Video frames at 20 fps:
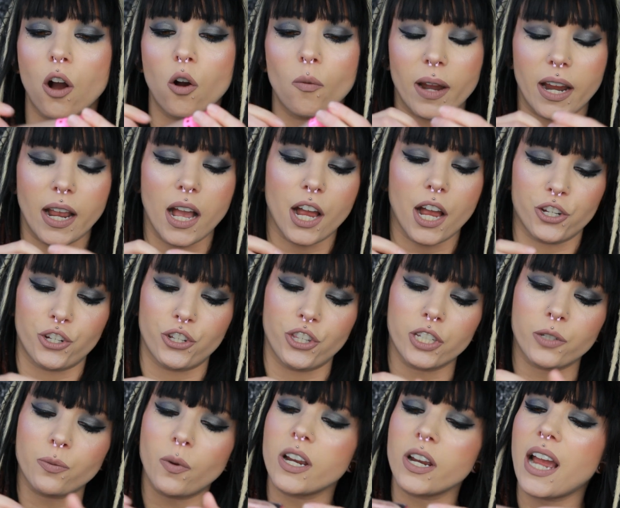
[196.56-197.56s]
oh my gosh,
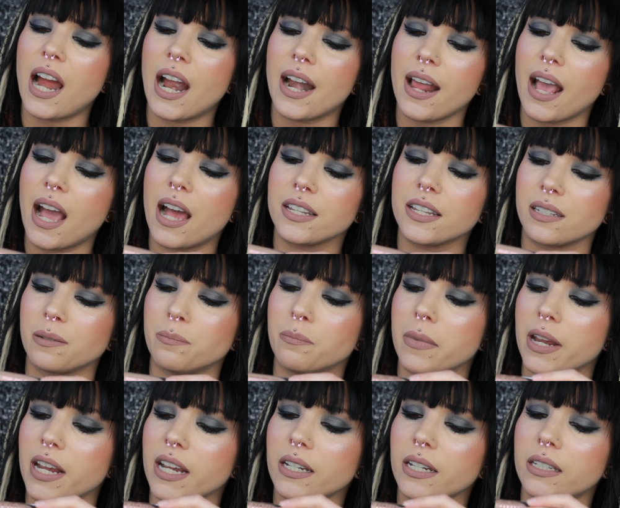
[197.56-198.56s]
this one kind of has a
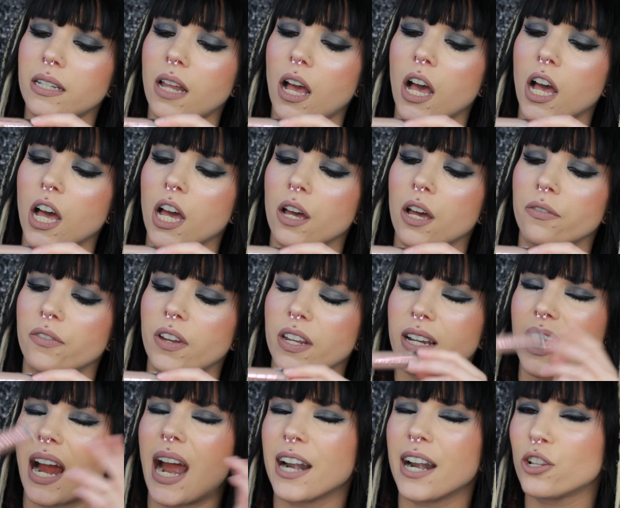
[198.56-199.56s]
mix of,
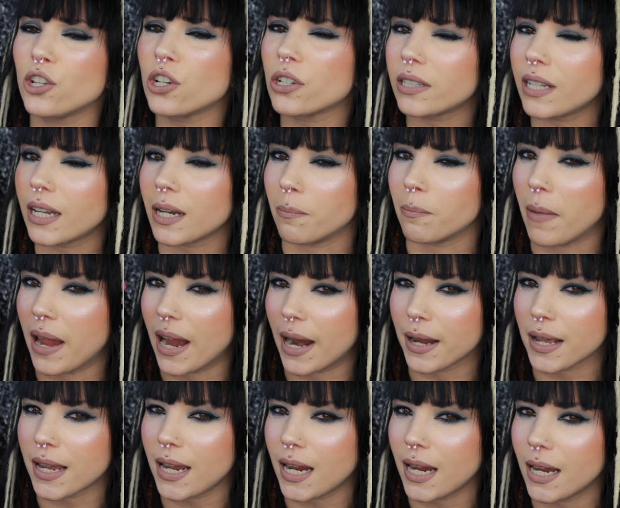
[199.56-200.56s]
it kind of looks like
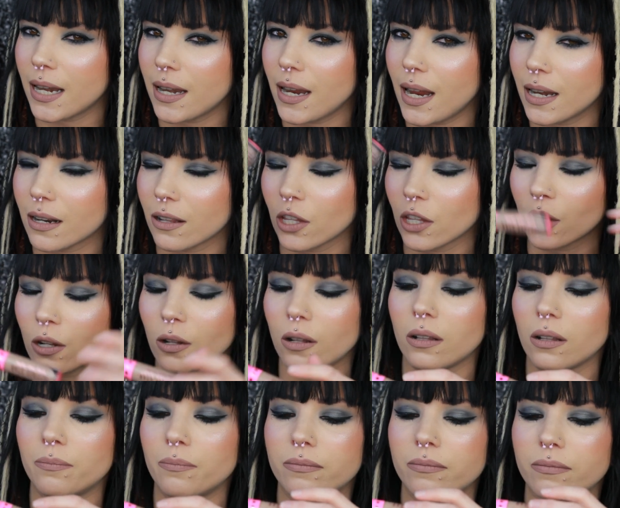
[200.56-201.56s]
Mannequin in a
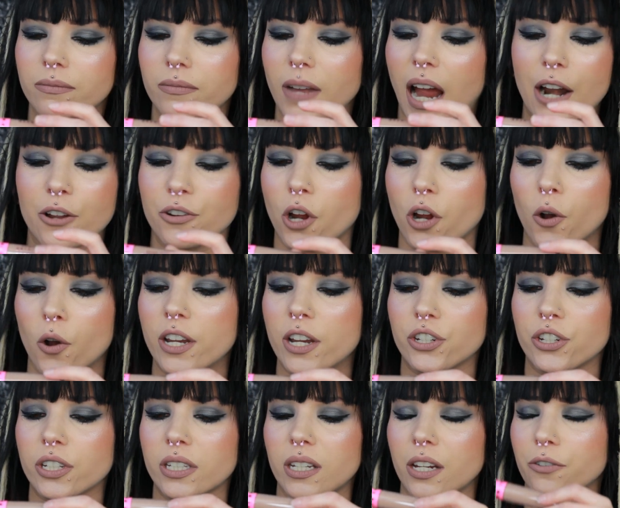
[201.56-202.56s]
little I don't know, it
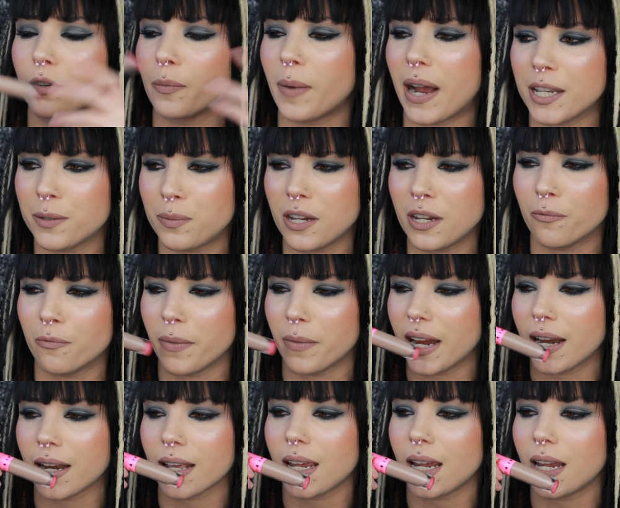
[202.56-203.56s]
just, it reminds me of
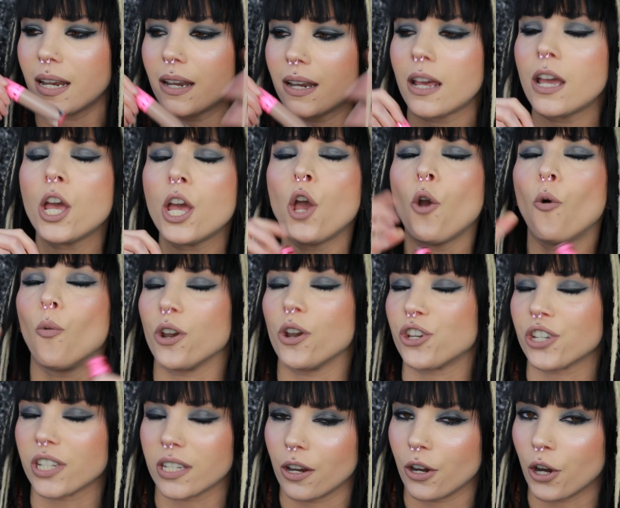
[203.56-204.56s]
Mannequin,
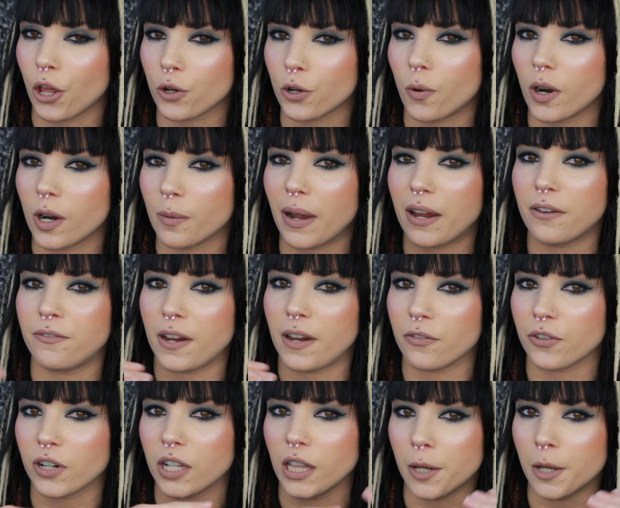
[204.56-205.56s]
which is another one of my
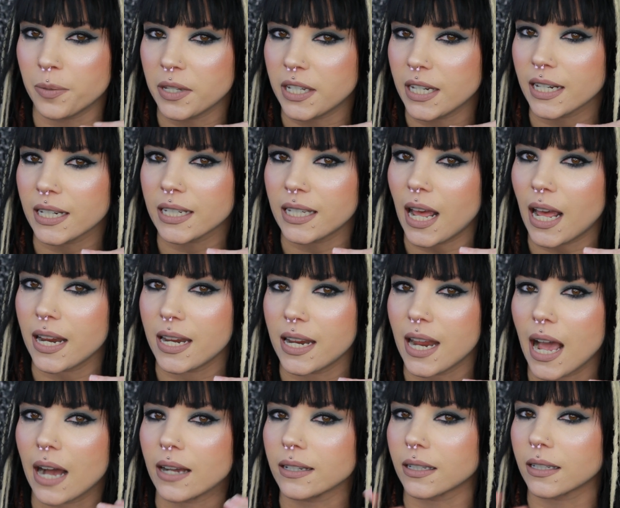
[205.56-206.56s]
favorite lipsticks that
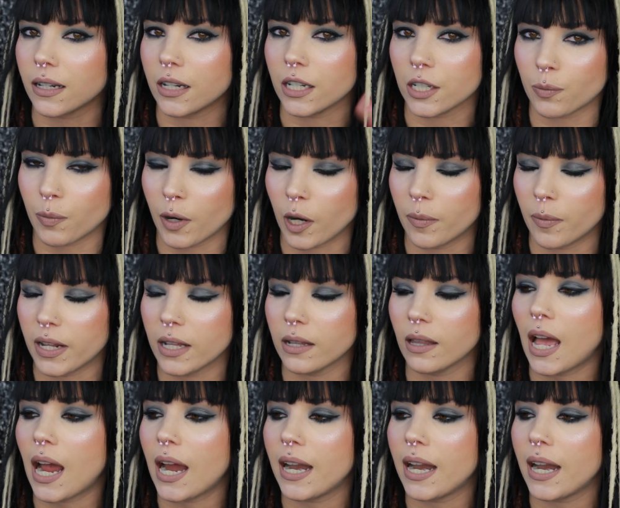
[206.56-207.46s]
he has in his permanent